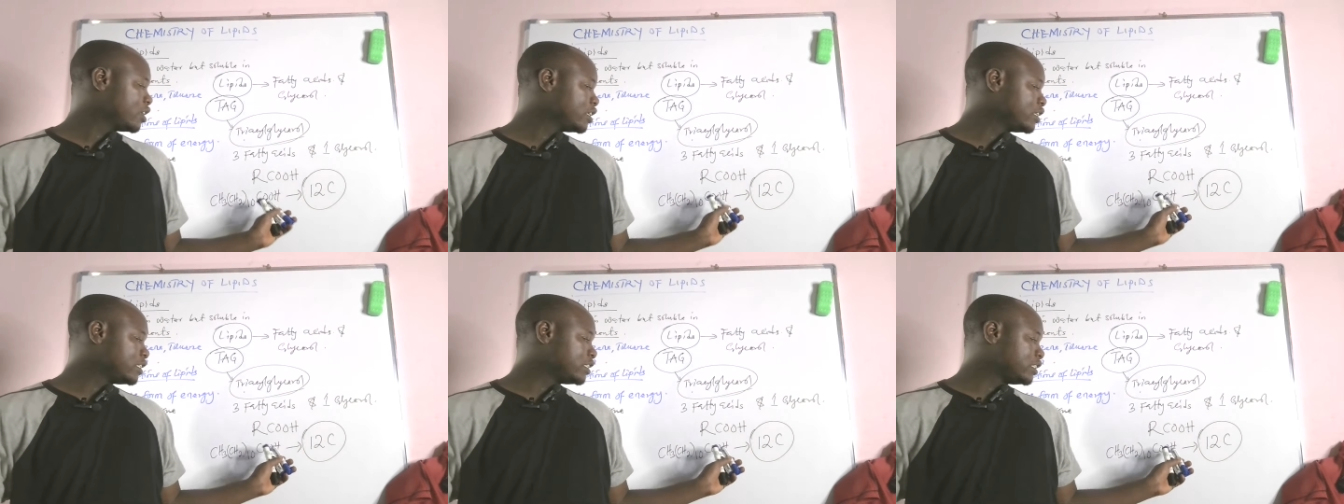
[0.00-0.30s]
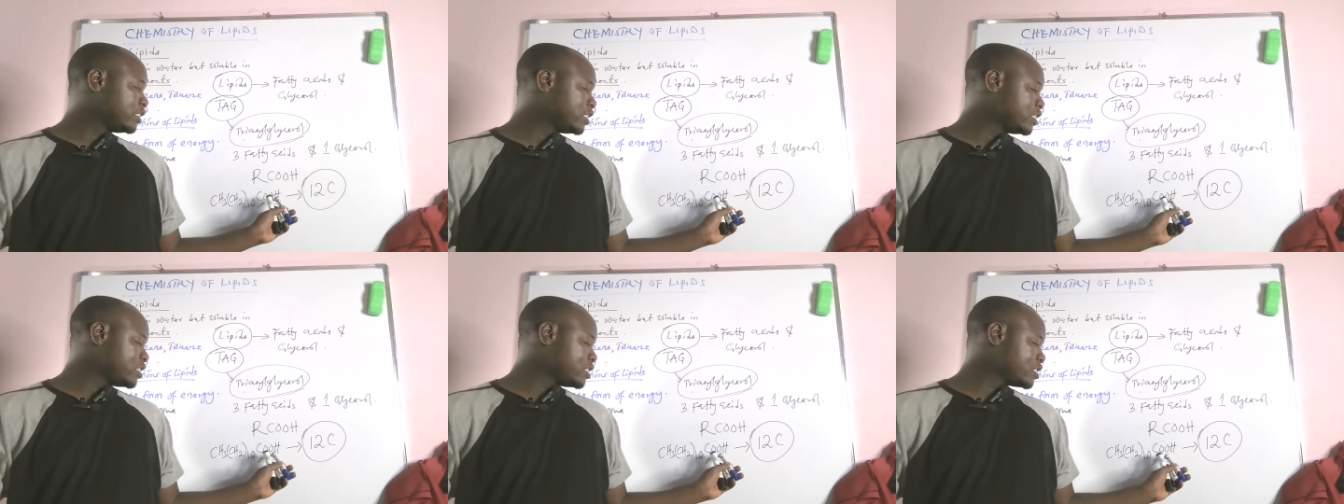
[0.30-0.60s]

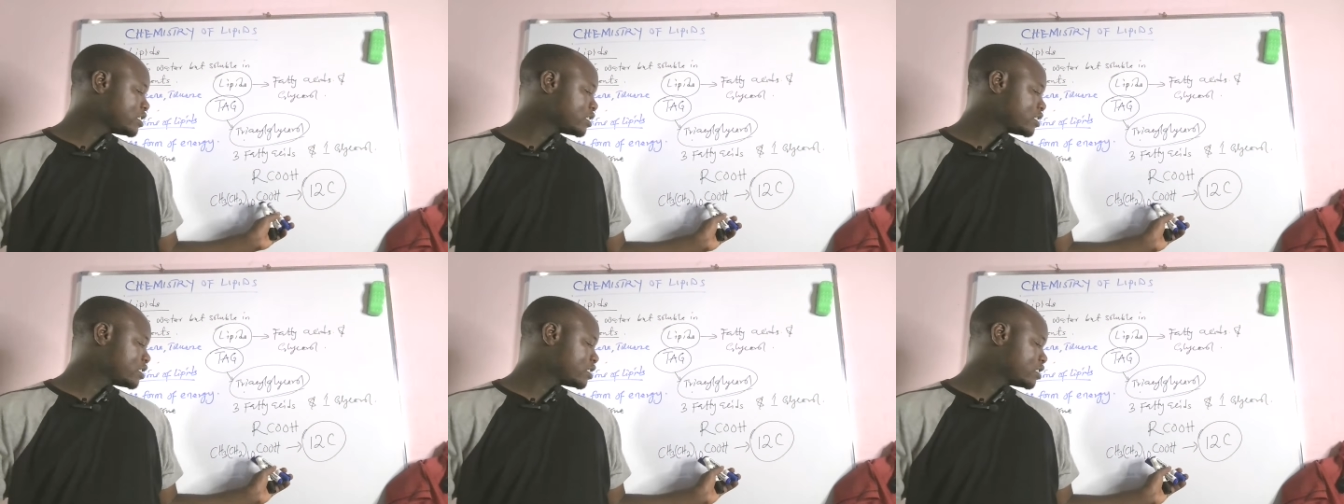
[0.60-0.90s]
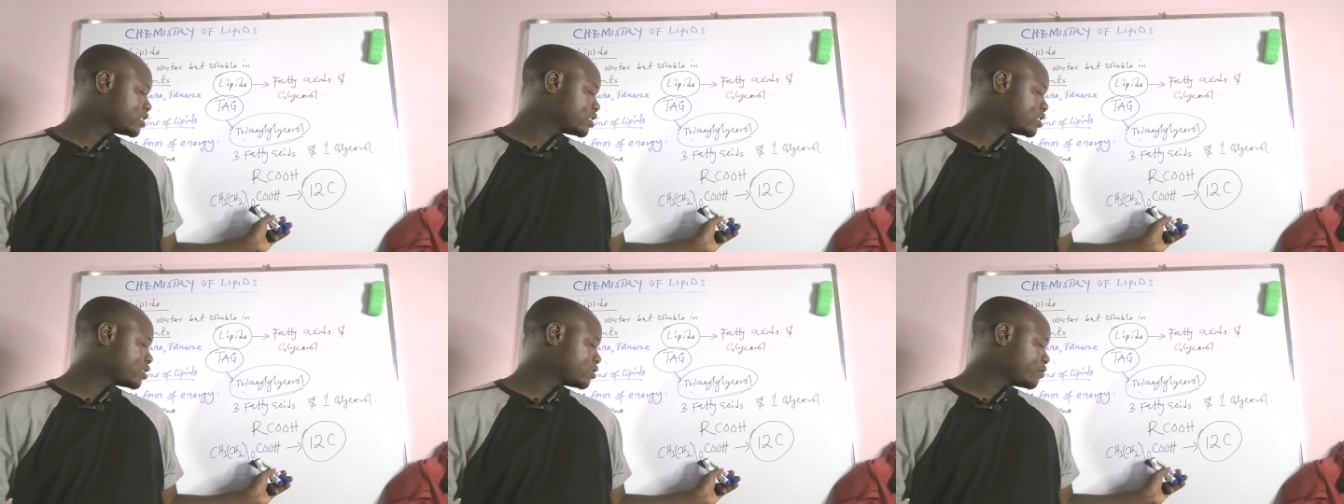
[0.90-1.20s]

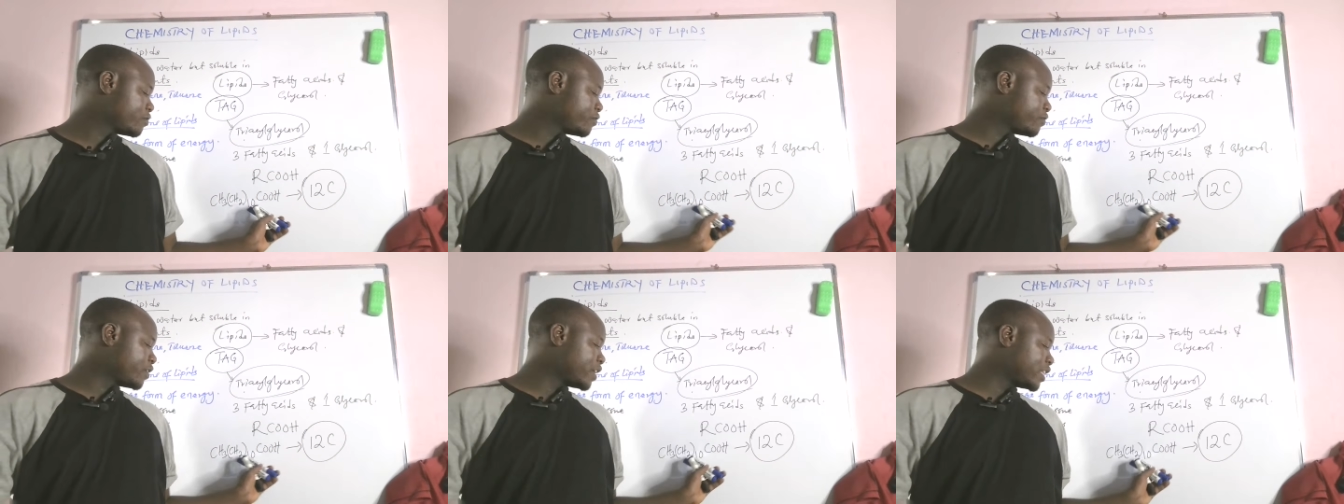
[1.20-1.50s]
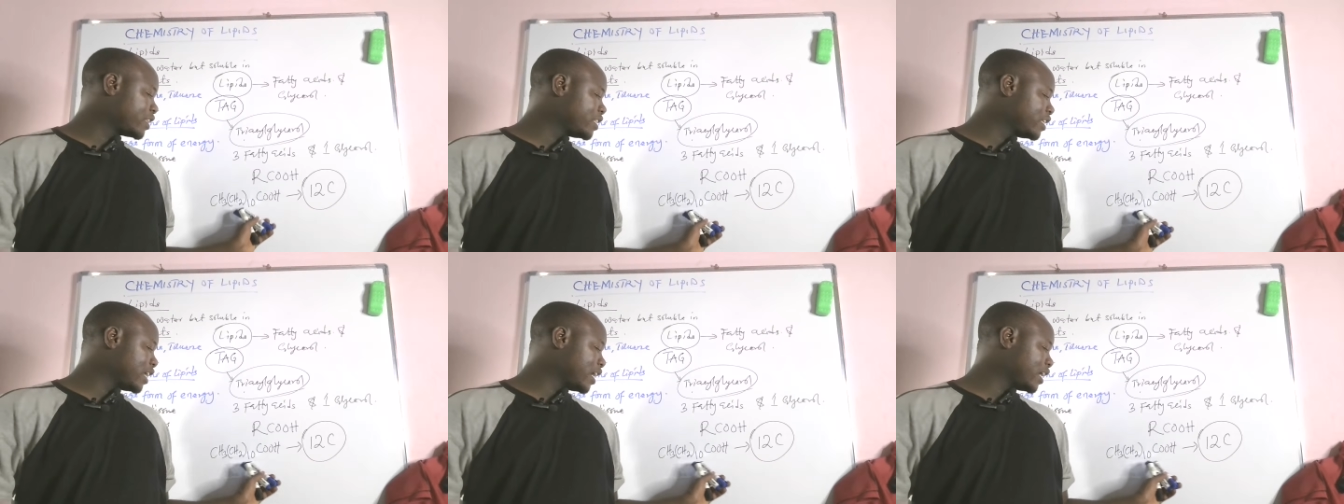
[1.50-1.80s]
this
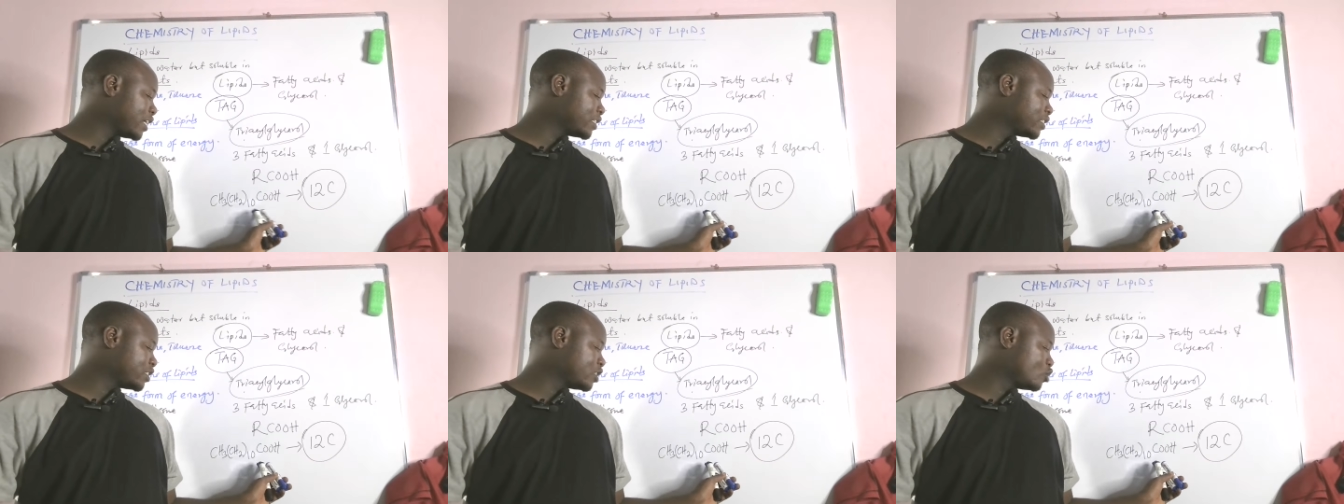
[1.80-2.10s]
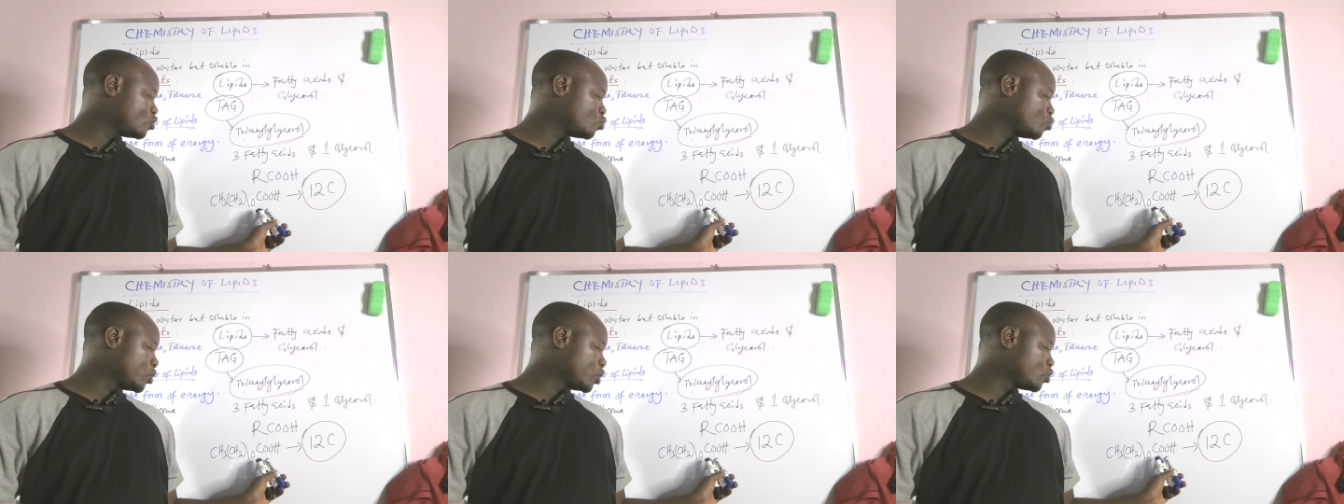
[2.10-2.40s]
fatty acid
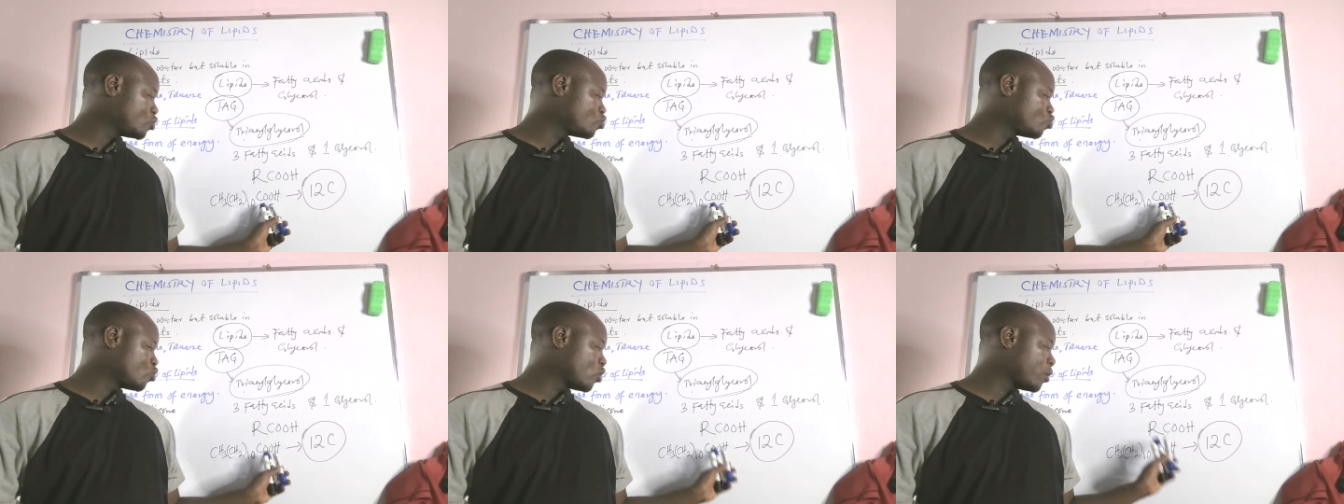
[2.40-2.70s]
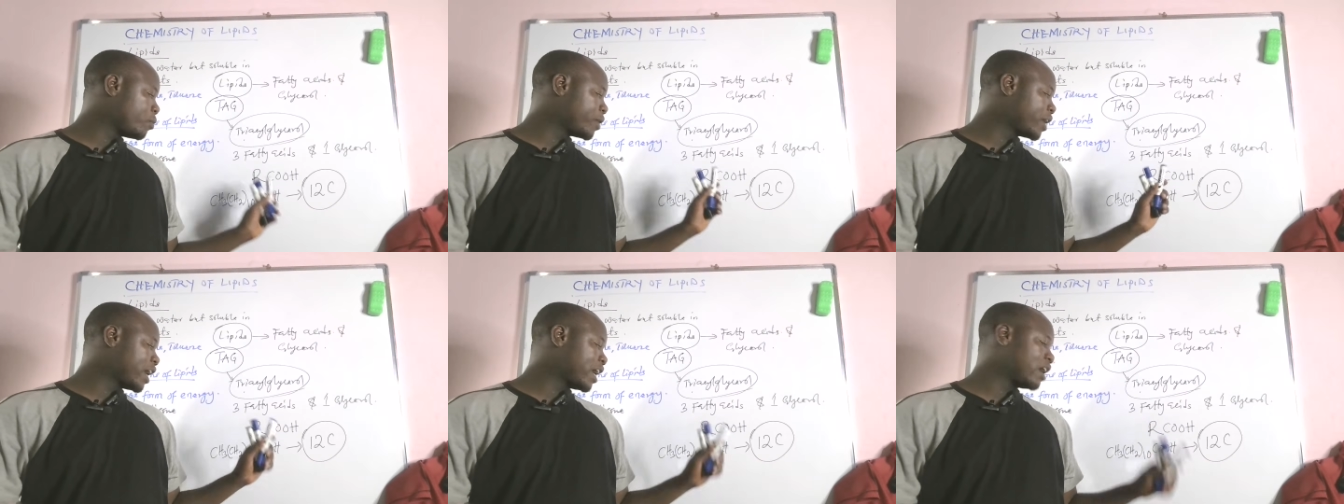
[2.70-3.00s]
with
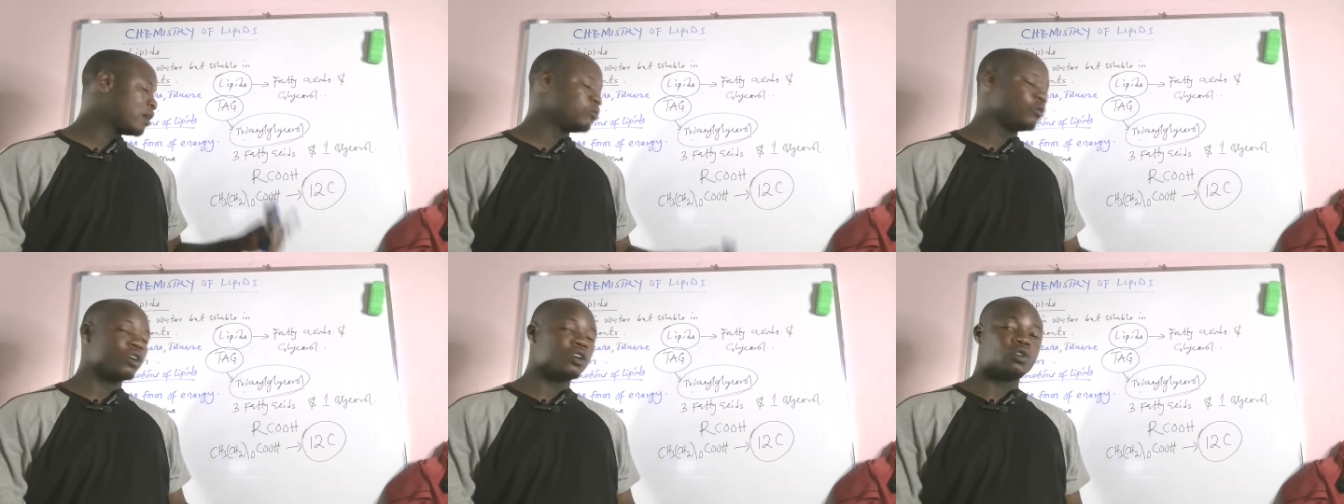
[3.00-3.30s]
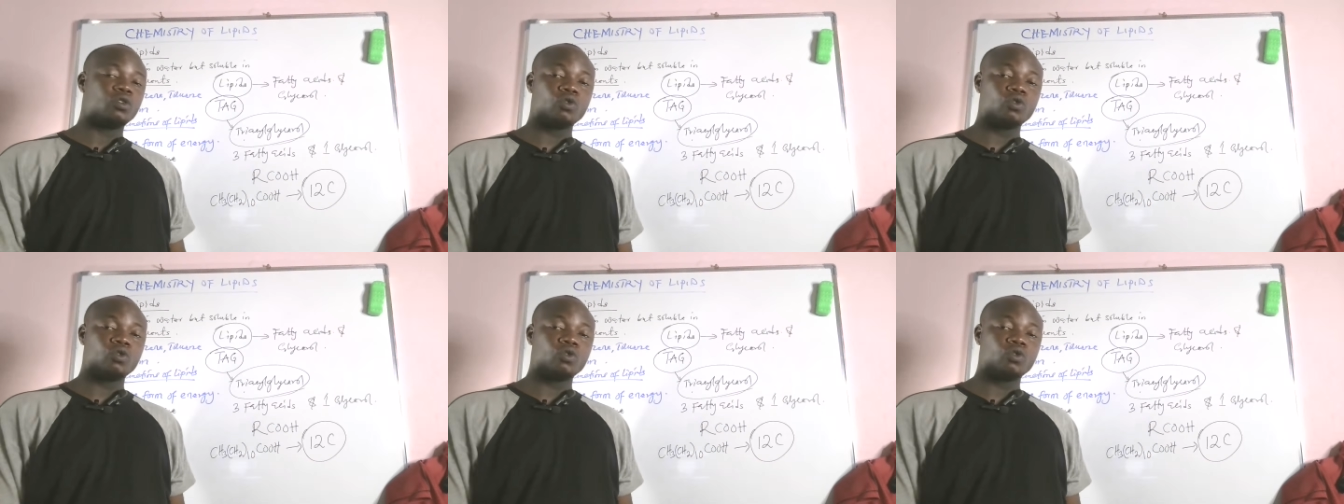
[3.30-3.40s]
12 carbon.